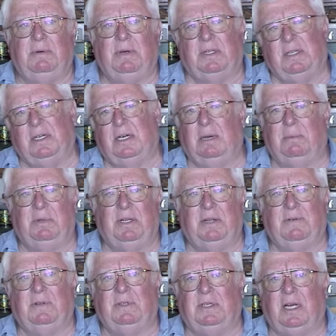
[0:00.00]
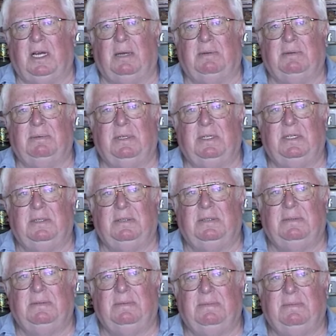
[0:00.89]
He worked a couple different jobs, but
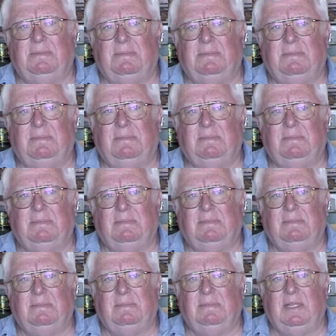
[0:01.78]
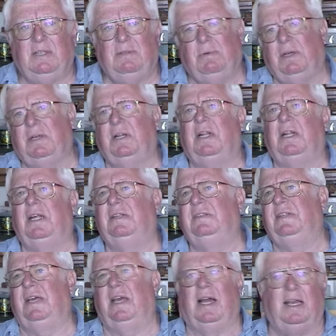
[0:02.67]
he's he's working at
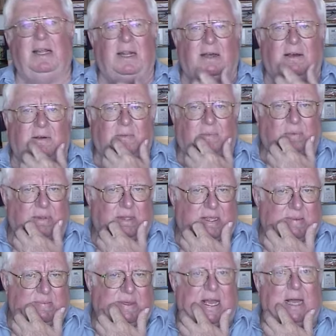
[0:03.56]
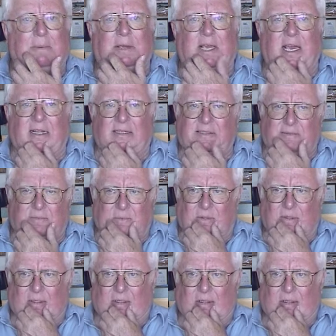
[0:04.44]
ACI now on Comcast.